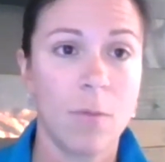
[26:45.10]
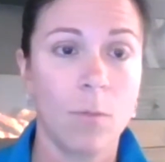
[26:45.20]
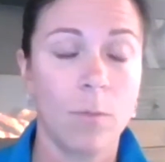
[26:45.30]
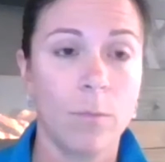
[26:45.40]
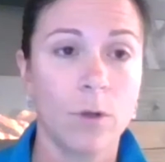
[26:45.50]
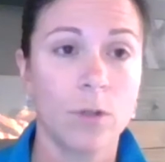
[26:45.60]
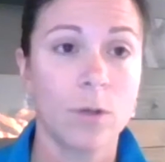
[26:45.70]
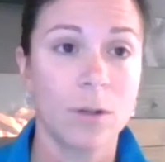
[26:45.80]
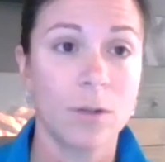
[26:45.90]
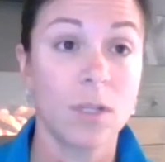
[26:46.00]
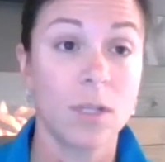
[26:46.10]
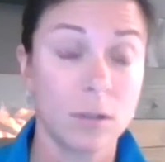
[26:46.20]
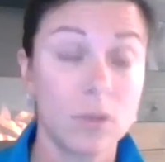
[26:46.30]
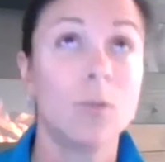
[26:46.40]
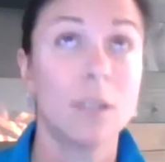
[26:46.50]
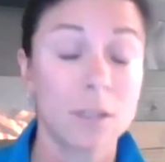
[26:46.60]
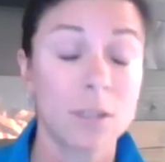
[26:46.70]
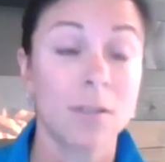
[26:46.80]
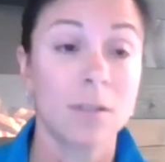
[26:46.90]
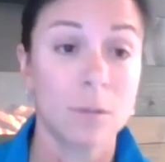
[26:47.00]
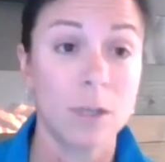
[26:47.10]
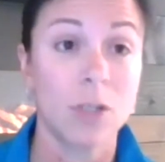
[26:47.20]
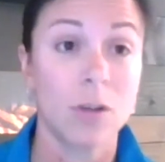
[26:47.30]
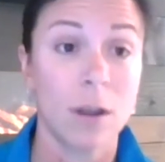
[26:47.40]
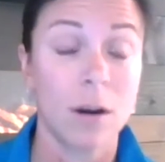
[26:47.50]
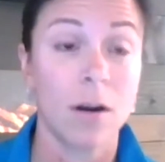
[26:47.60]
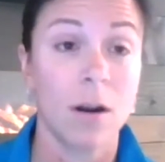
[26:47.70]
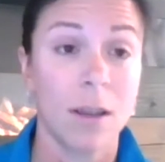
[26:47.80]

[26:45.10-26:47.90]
we're doing our due diligence to make sure that our